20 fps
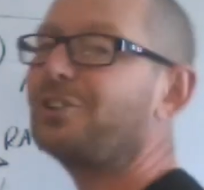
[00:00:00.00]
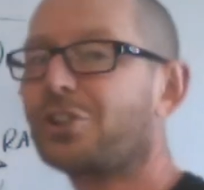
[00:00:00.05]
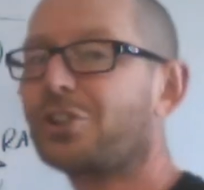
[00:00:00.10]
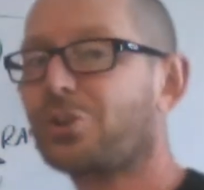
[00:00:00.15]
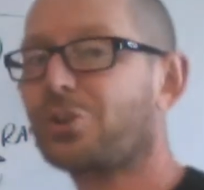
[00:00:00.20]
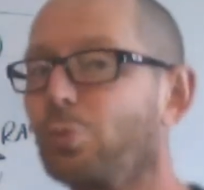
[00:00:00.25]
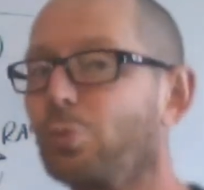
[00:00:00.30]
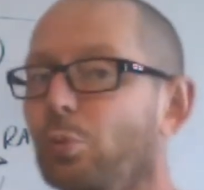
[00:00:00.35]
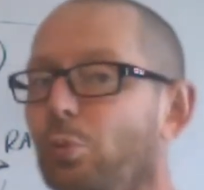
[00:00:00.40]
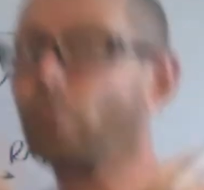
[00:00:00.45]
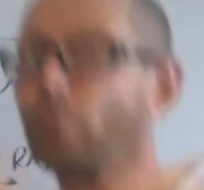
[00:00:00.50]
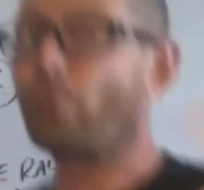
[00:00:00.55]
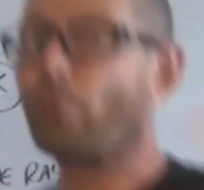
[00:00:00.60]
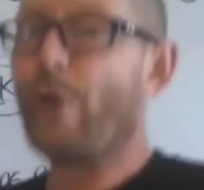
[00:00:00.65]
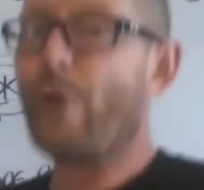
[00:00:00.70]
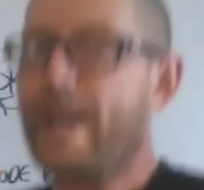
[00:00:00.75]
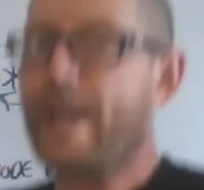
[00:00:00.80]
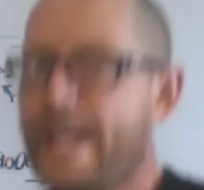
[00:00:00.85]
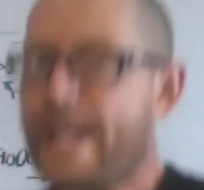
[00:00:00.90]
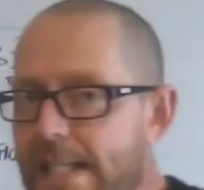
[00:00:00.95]
just
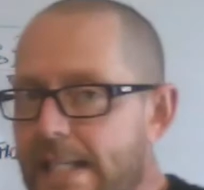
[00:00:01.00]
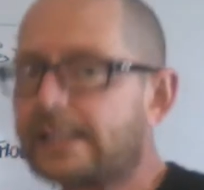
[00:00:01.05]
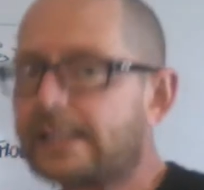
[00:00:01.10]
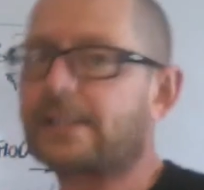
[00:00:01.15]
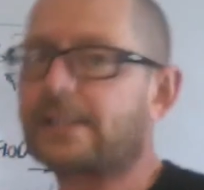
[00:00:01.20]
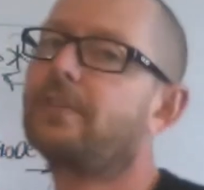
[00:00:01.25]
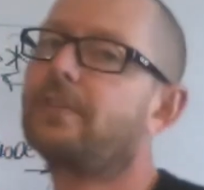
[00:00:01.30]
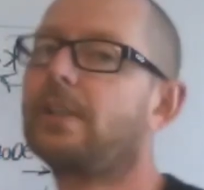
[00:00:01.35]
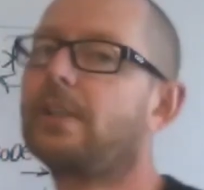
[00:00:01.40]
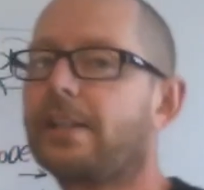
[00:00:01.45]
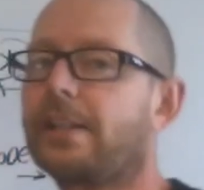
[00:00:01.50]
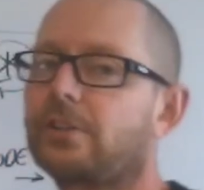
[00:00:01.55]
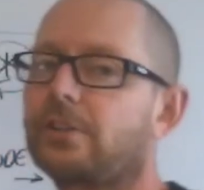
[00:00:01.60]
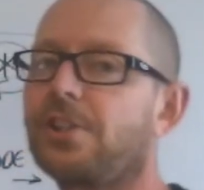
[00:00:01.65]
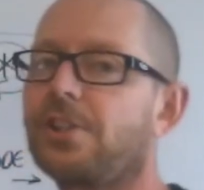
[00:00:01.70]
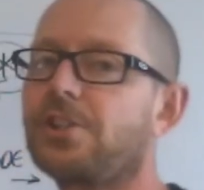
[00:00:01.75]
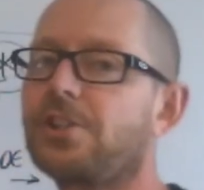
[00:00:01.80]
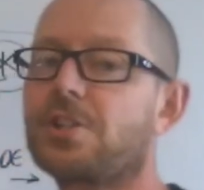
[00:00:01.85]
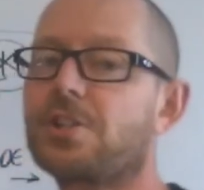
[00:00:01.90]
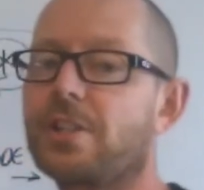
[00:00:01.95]
rays of
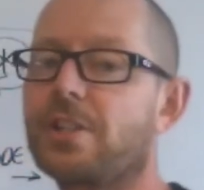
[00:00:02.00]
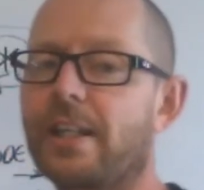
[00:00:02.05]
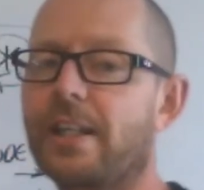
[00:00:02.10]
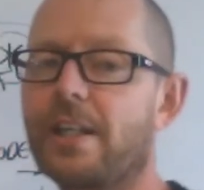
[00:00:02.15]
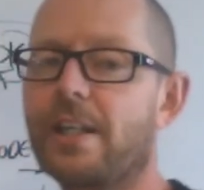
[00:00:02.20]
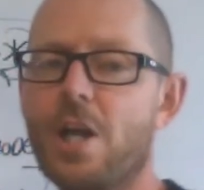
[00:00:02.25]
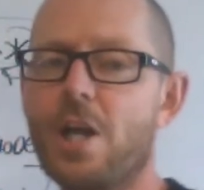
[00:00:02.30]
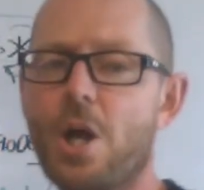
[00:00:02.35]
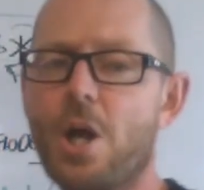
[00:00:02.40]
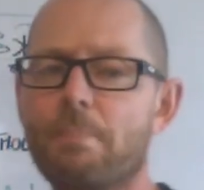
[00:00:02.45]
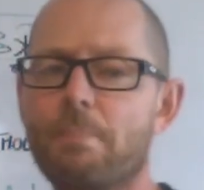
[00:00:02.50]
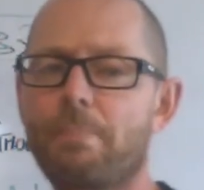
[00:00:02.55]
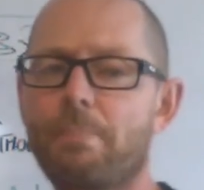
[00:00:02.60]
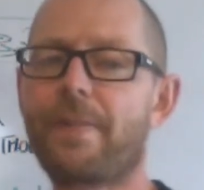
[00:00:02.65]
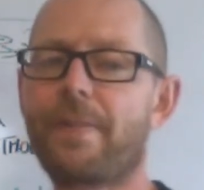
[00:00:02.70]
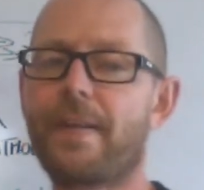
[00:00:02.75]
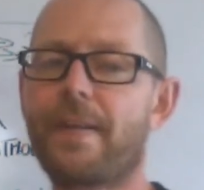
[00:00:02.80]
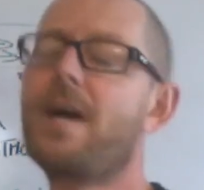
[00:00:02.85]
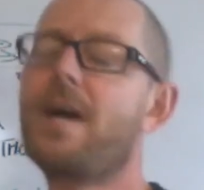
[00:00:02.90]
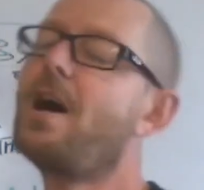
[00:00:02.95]
electricity, but
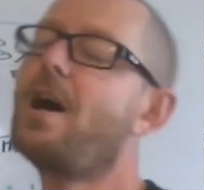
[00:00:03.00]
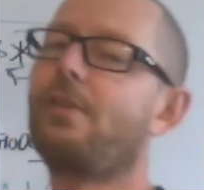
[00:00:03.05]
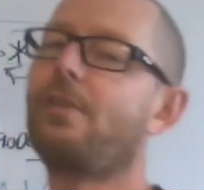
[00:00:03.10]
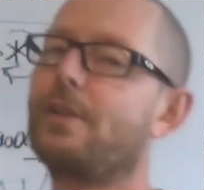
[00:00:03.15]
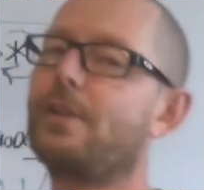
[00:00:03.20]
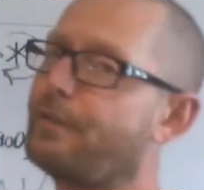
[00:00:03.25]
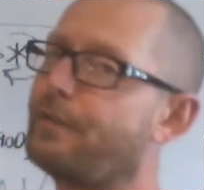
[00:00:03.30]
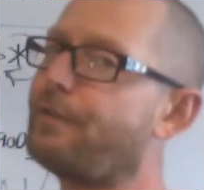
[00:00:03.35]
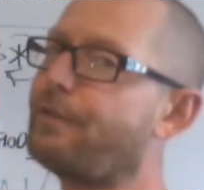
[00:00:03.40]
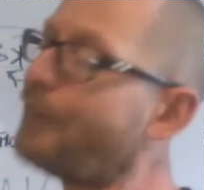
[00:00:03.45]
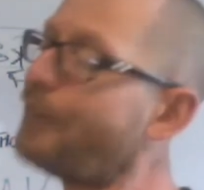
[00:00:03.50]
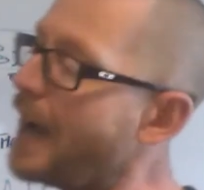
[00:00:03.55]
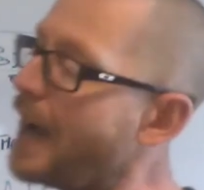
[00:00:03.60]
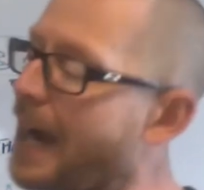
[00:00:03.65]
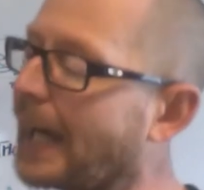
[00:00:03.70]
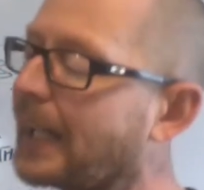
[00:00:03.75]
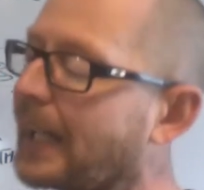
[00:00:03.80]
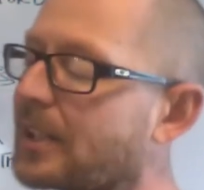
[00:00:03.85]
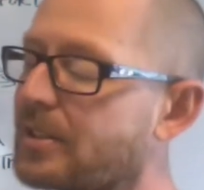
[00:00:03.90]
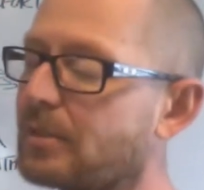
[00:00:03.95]
they are in
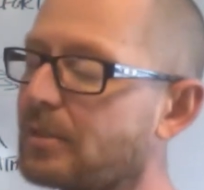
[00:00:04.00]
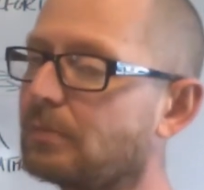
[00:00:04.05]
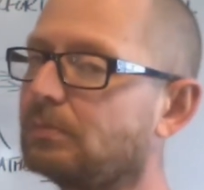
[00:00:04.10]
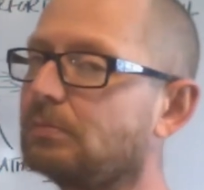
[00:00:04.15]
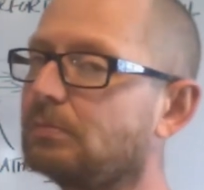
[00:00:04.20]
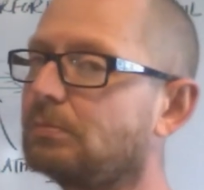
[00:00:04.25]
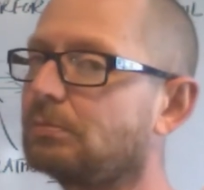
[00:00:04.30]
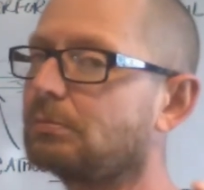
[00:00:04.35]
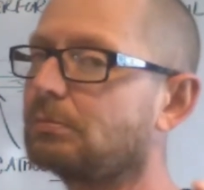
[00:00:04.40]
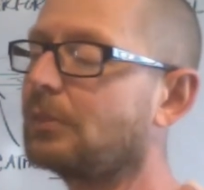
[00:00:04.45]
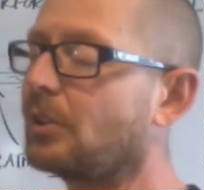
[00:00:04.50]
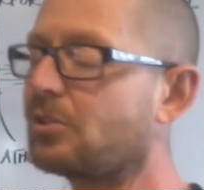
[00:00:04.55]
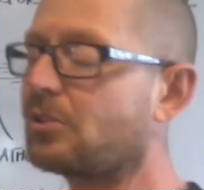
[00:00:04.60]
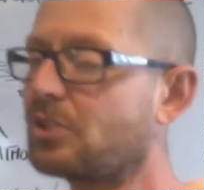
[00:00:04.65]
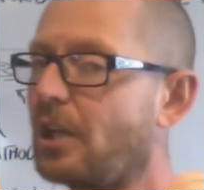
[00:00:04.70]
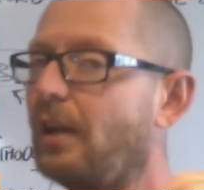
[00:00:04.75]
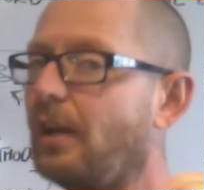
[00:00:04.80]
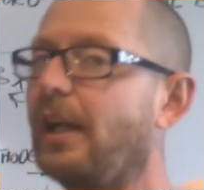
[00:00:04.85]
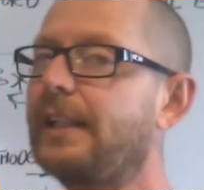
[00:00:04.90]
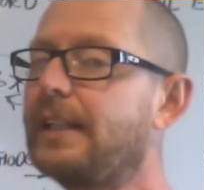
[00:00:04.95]
fact
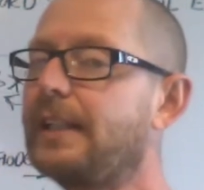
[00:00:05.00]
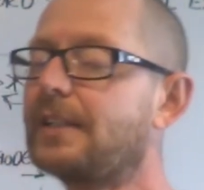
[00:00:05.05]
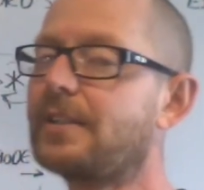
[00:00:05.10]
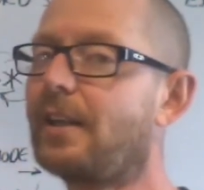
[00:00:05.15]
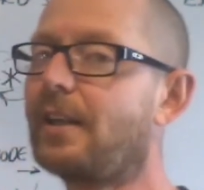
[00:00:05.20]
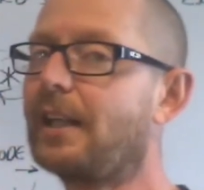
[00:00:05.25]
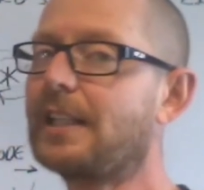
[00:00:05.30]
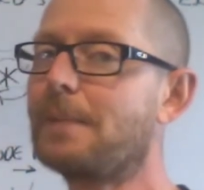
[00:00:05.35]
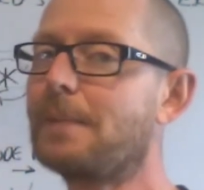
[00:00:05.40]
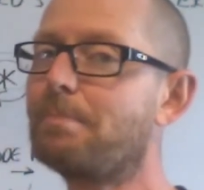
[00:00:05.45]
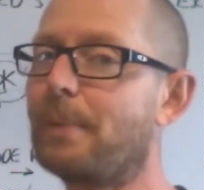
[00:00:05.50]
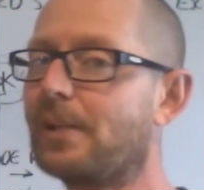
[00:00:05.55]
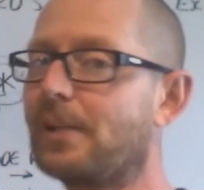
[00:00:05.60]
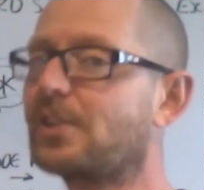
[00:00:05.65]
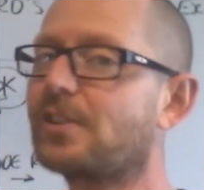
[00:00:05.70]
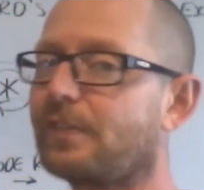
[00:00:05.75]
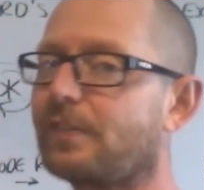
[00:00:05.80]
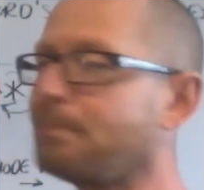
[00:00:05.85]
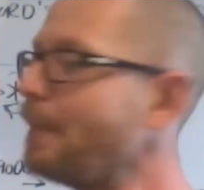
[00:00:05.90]
tiny, tiny bits of